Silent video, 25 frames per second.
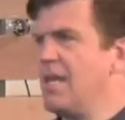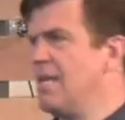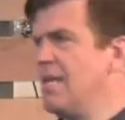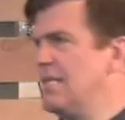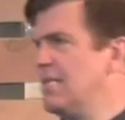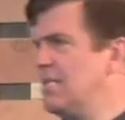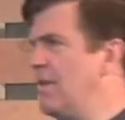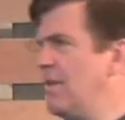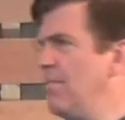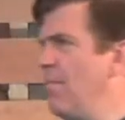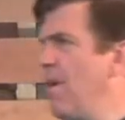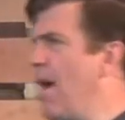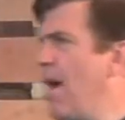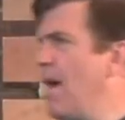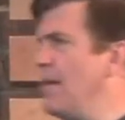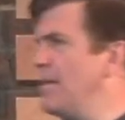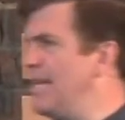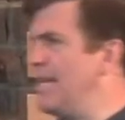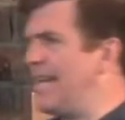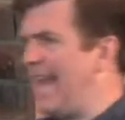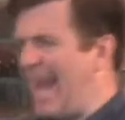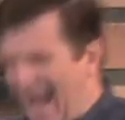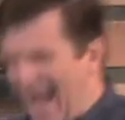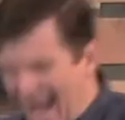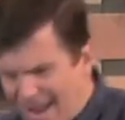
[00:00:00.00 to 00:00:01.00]
has
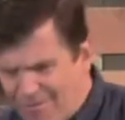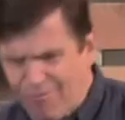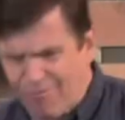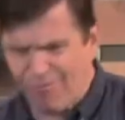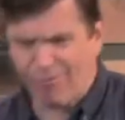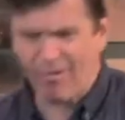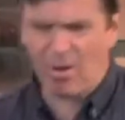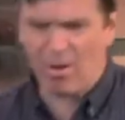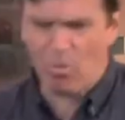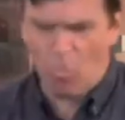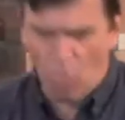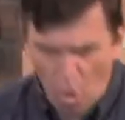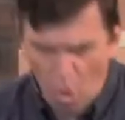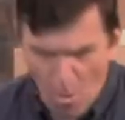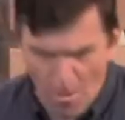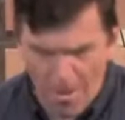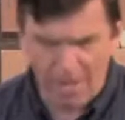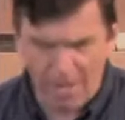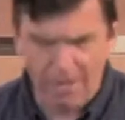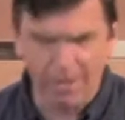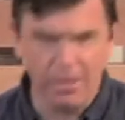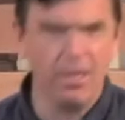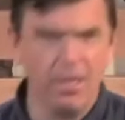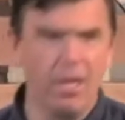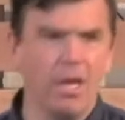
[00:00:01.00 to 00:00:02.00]
commanded every
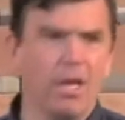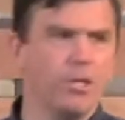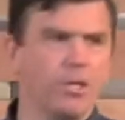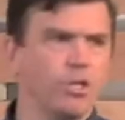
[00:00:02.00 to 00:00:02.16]
woman